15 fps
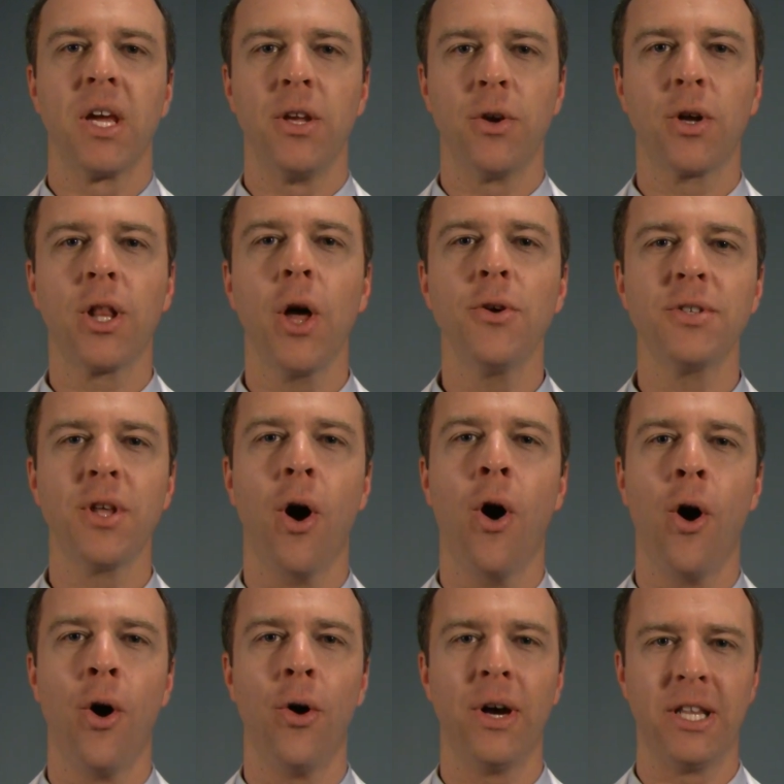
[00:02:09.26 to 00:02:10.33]
You close the
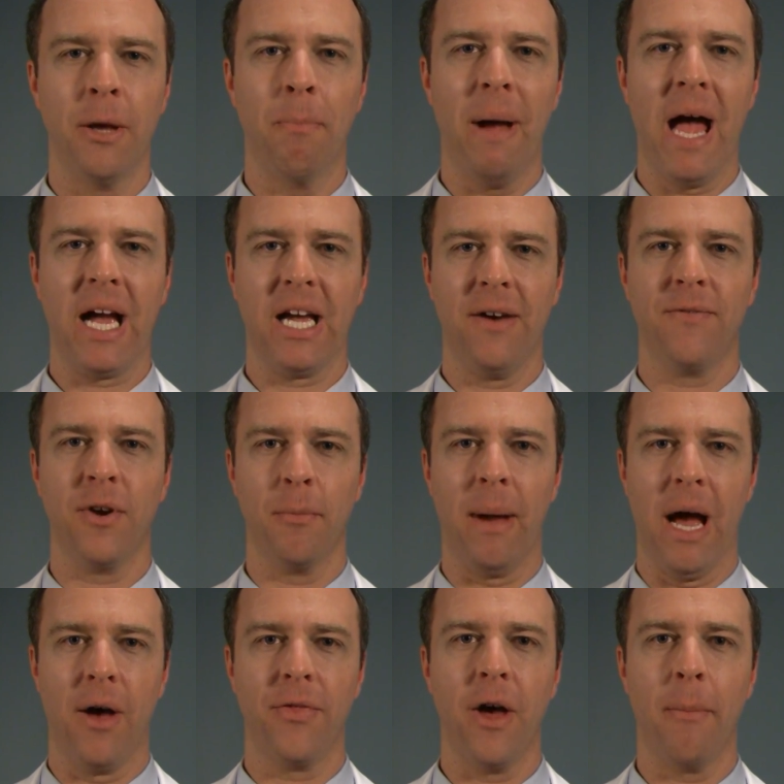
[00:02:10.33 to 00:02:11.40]
hole in the back of your
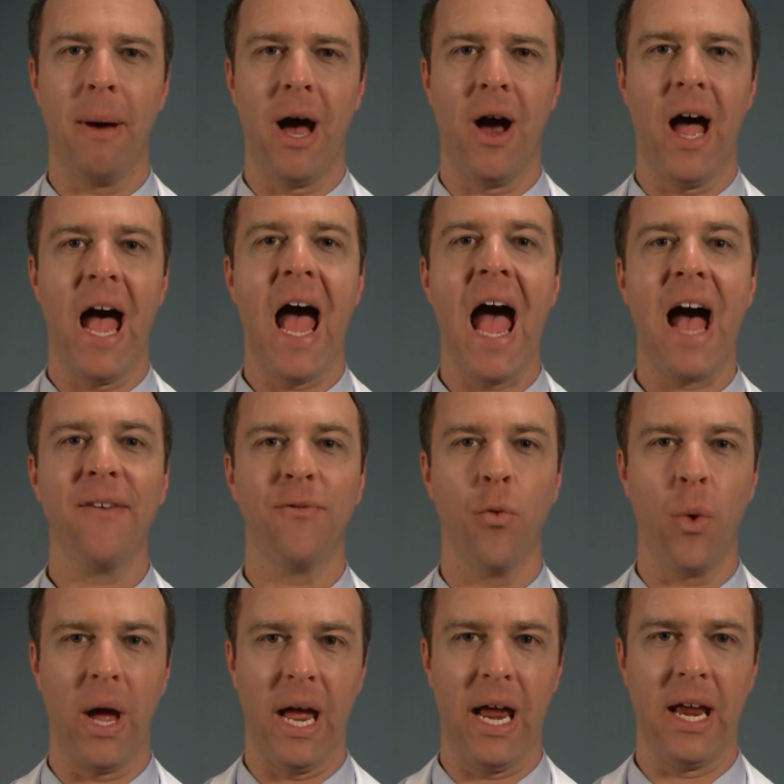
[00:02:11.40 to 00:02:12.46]
mouth about
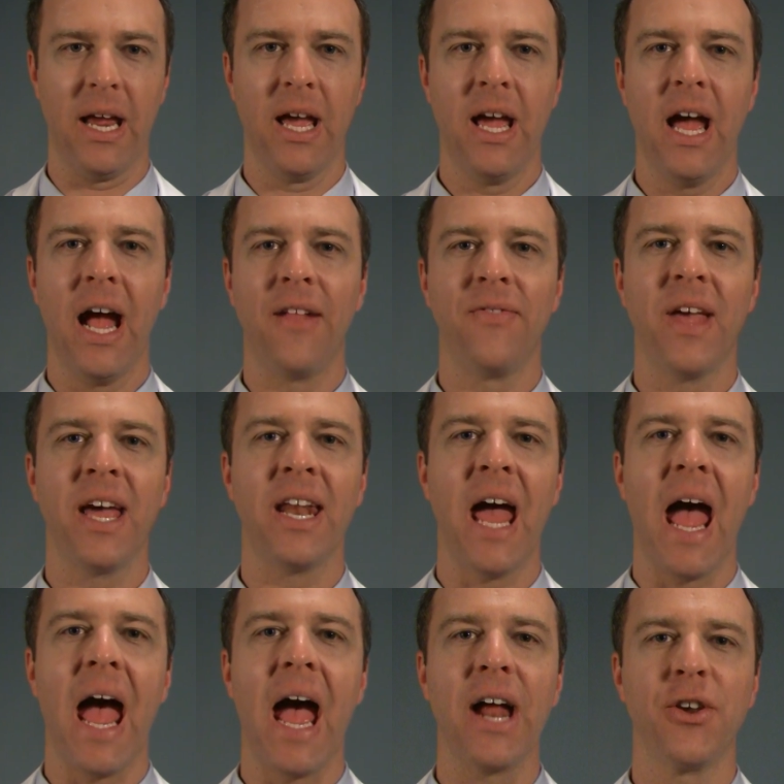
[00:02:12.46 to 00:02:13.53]
halfway and then
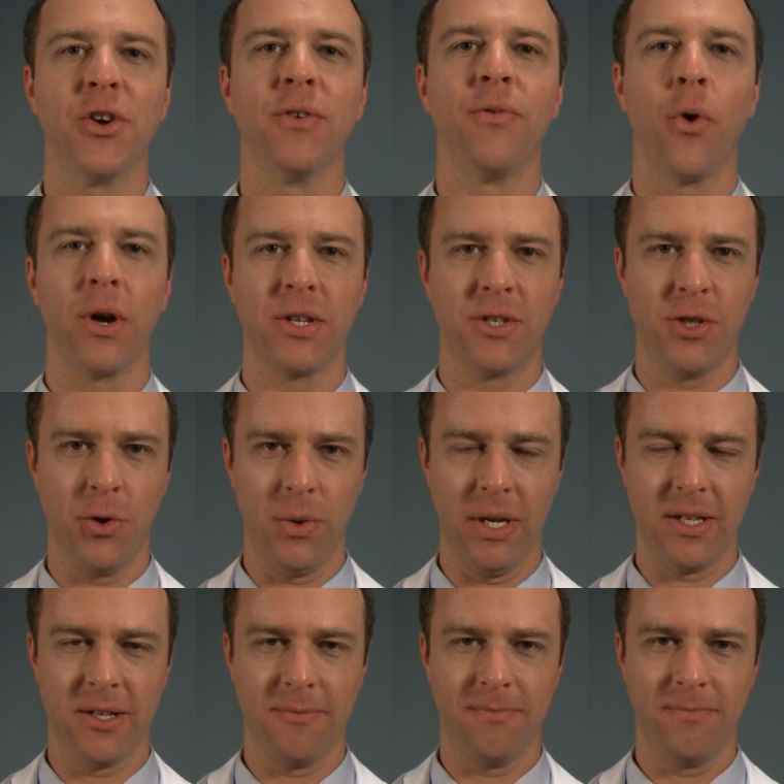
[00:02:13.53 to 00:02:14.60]
add your voice to
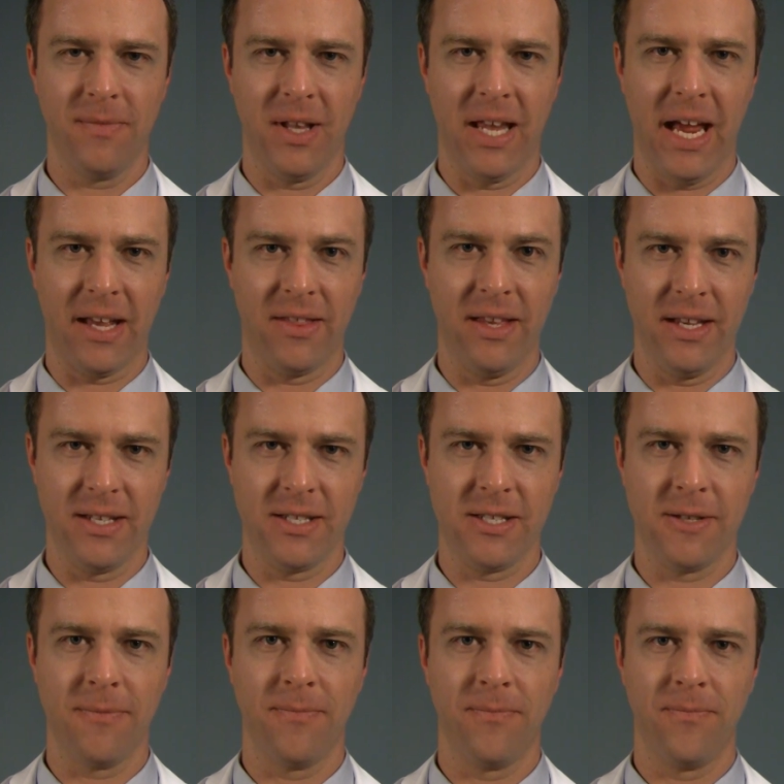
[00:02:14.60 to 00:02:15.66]
it, like
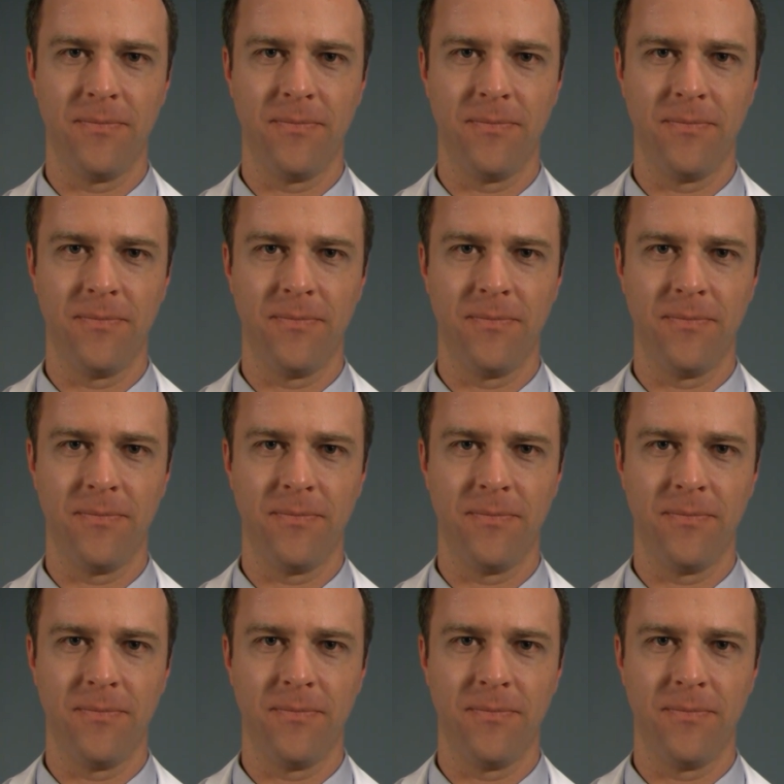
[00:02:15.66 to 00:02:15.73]
this.